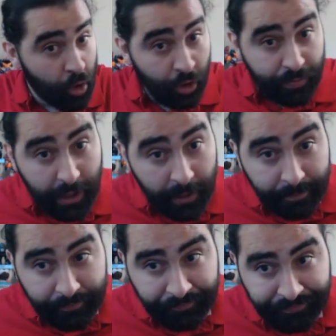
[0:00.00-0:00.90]
Could be.
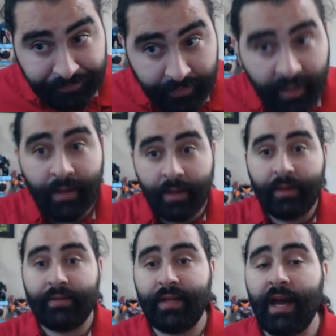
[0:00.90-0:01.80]

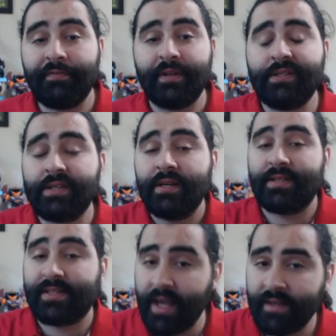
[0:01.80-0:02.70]
They haven't
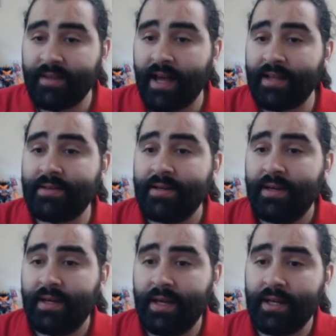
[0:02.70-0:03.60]
said that
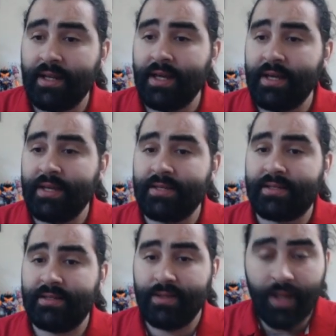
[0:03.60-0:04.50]
it
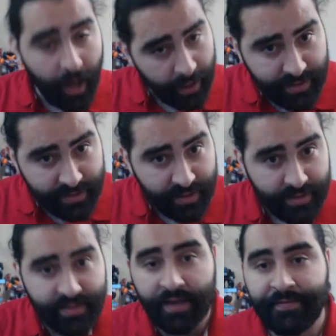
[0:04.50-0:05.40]
is not
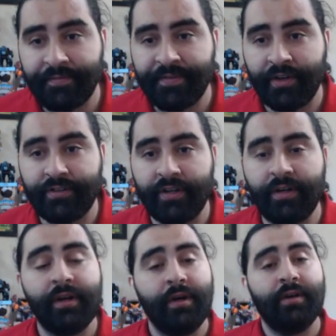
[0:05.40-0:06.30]
Siphon
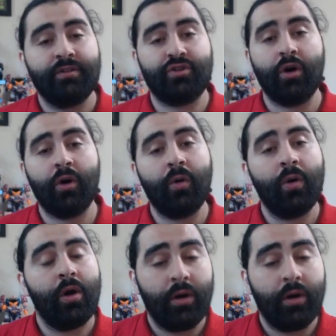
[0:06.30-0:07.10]
Filter, so